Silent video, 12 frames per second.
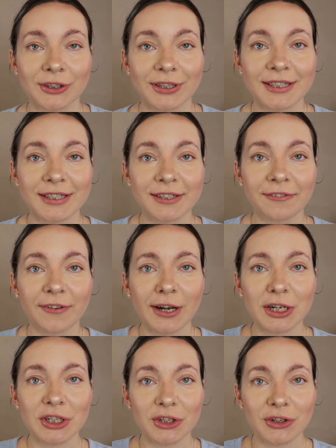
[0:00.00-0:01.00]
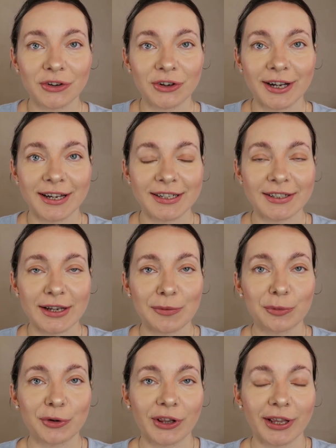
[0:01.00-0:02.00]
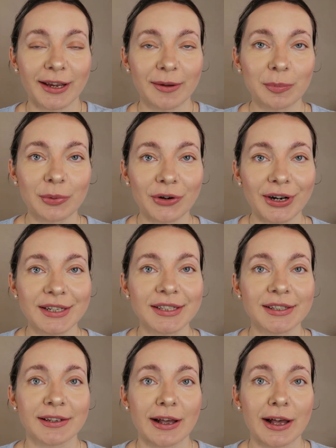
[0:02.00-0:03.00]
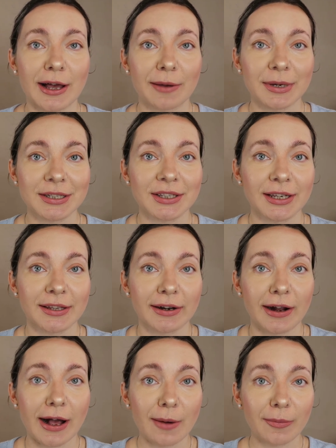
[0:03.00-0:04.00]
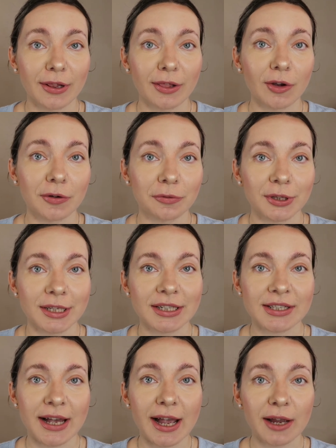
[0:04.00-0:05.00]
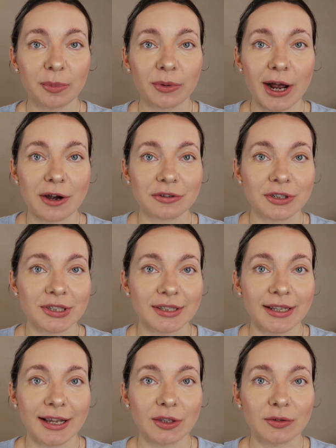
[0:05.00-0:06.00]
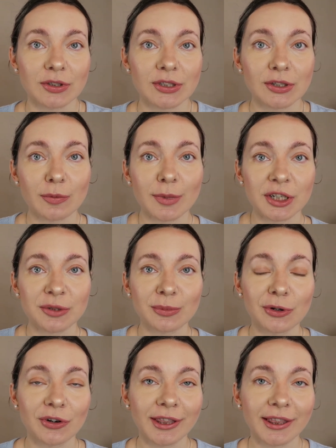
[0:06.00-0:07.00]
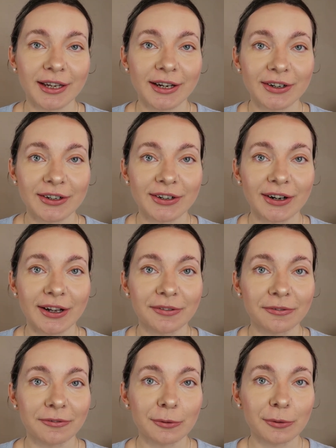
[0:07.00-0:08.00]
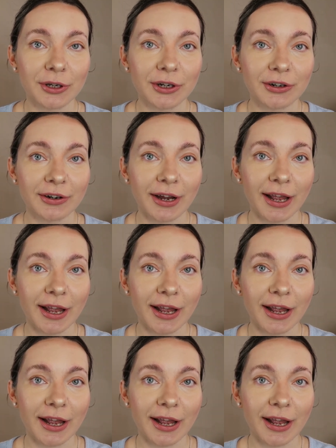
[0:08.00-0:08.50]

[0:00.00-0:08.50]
this is the finished look, guys. I'm really impressed. I must say that I'm in love with these eyebrows. They look so much more thicker and fuller,